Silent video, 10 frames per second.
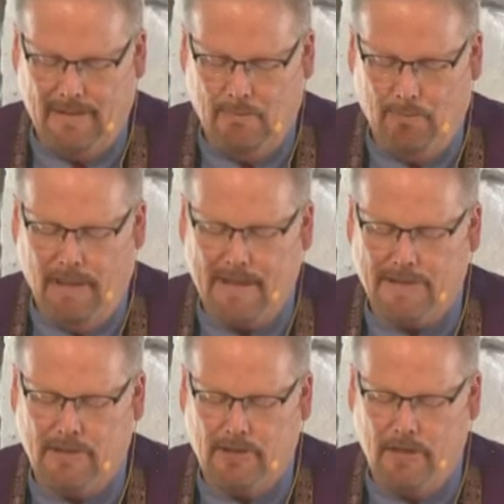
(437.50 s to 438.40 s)

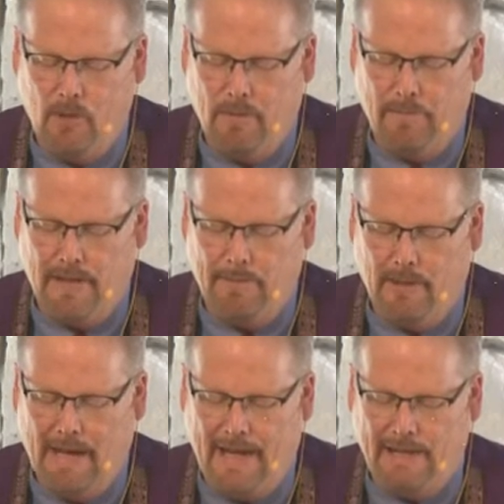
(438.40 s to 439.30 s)
Blessed are you when
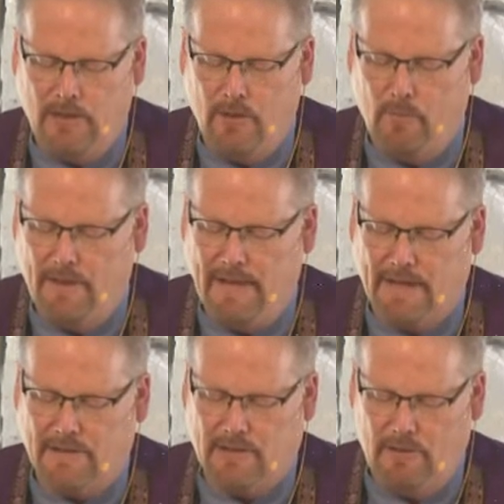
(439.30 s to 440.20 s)
people hate you and when they
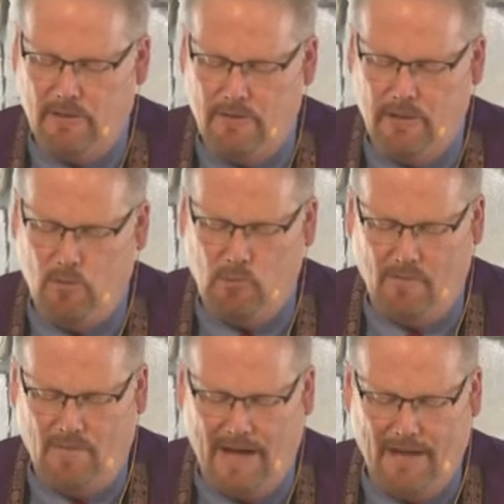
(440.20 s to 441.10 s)
exclude you,
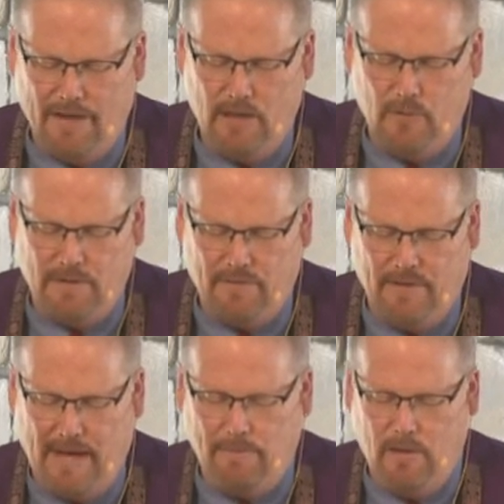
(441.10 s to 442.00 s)
revile you, and
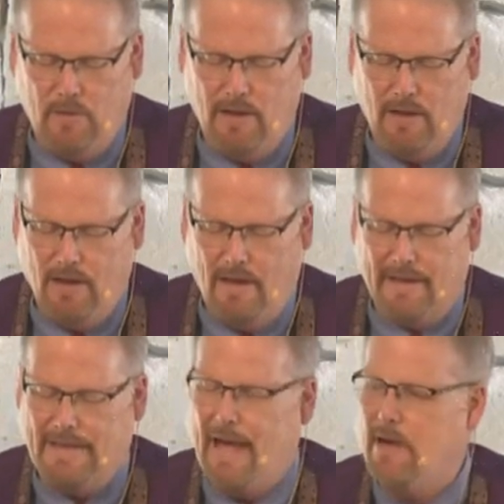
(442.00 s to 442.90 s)
defame you on
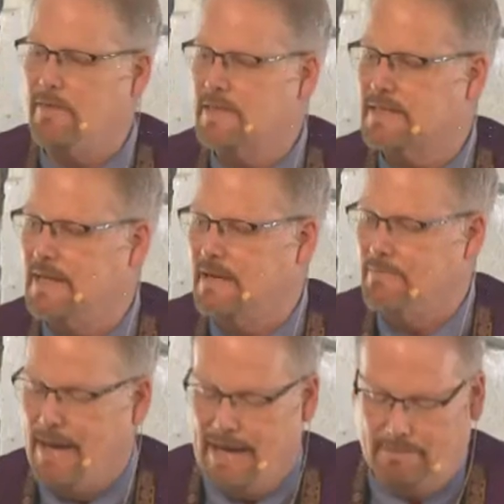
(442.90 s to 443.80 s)
account of the Son of
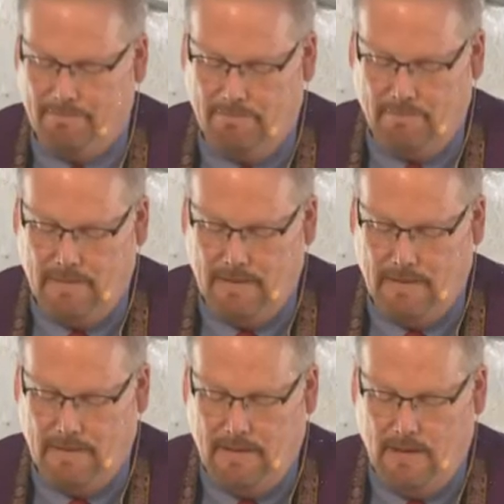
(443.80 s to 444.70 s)
Man.
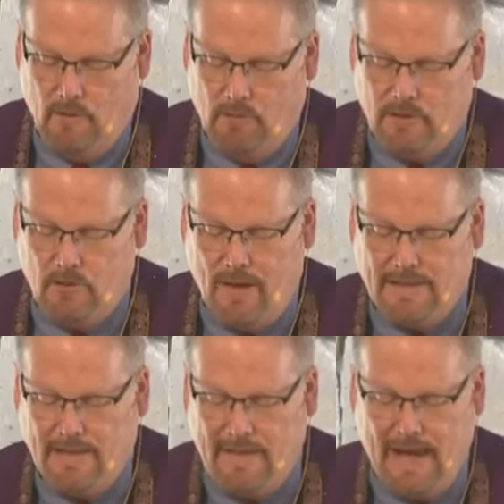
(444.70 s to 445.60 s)

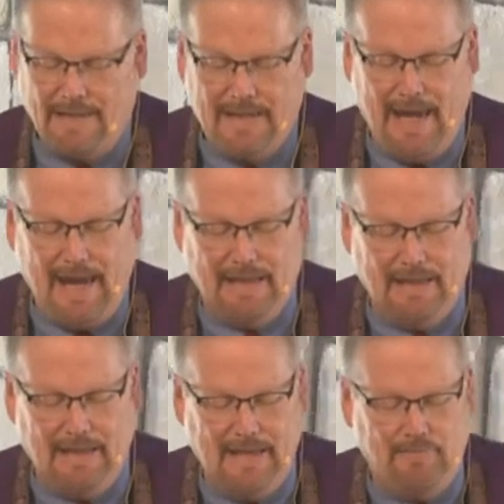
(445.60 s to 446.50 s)
Rejoice in that day
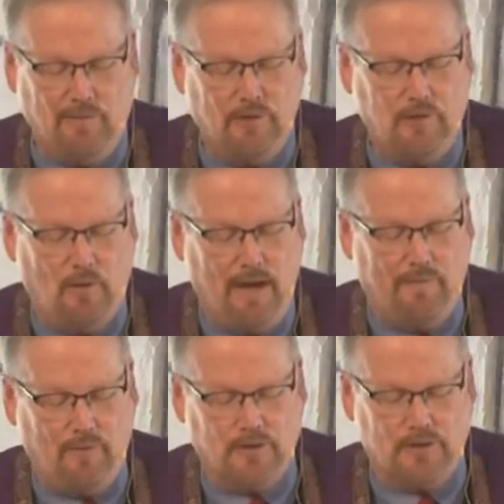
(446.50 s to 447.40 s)
and leap for joy,
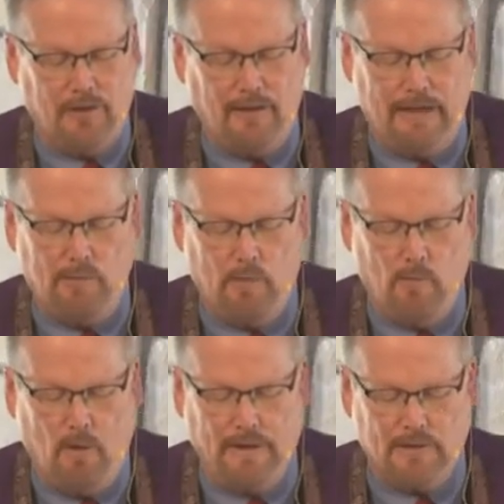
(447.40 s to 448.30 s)
for surely your
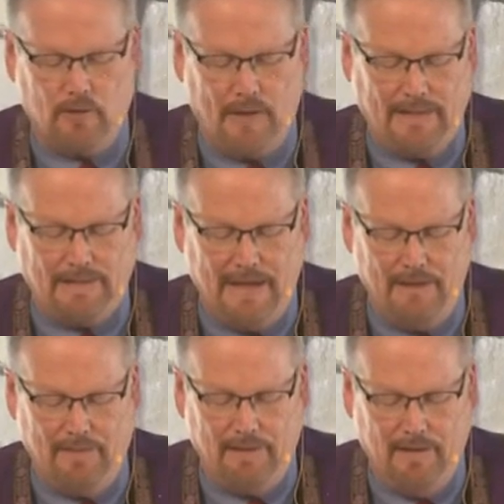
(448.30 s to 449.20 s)
reward is great in
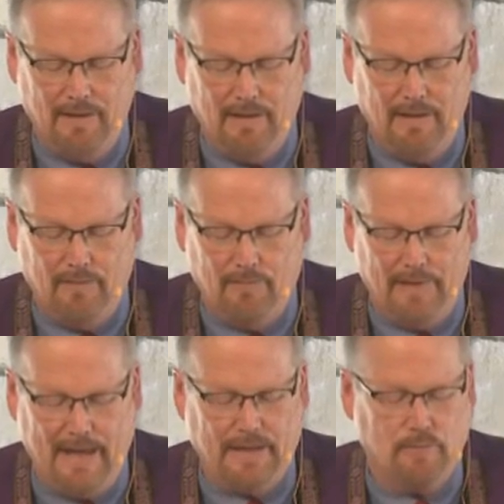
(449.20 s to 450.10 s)
heaven, for
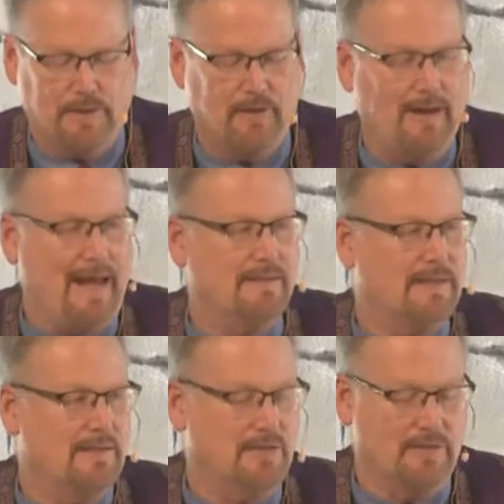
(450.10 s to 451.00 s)
that is what their
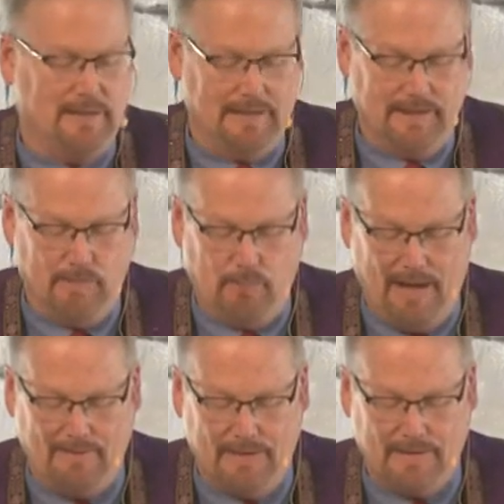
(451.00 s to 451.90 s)
ancestors did to the
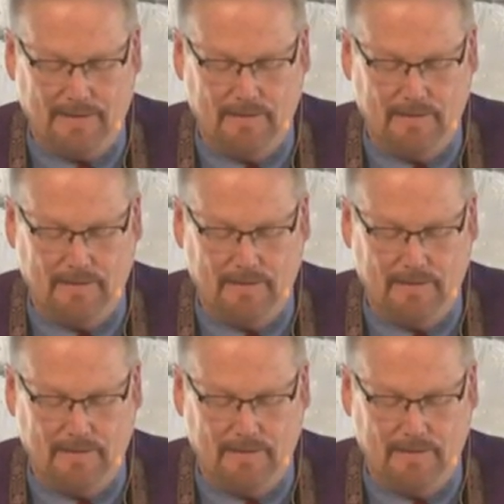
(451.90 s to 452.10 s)
prophets.